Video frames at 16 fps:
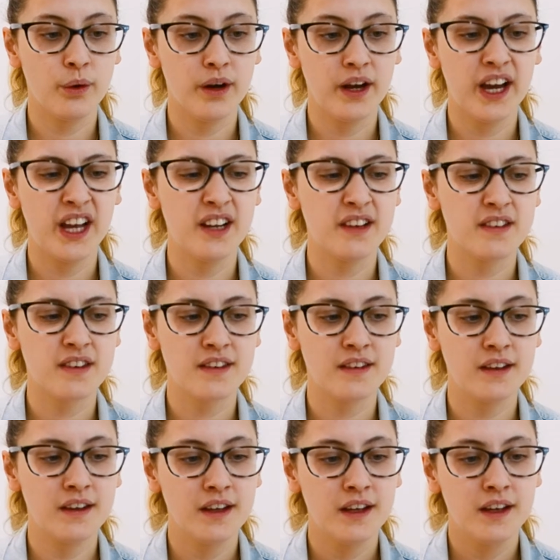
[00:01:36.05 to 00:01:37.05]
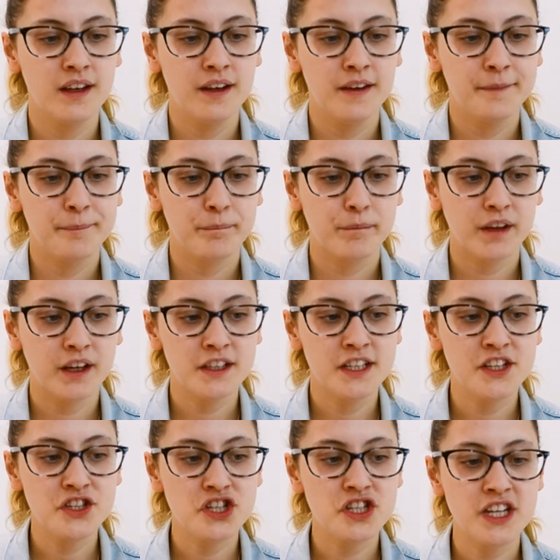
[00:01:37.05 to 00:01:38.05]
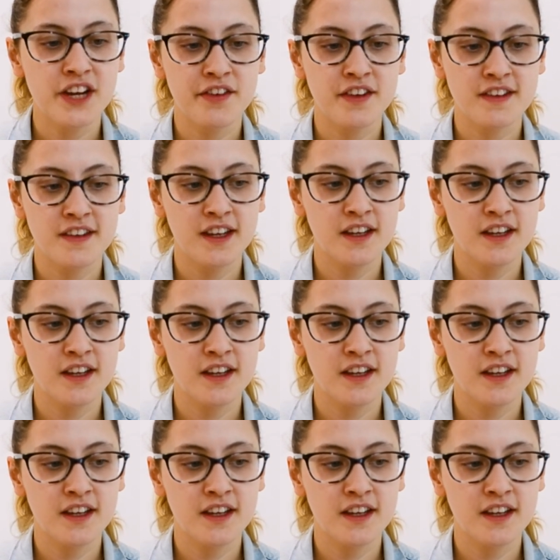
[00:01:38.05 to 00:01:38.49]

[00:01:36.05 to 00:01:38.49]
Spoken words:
And it's attention deficit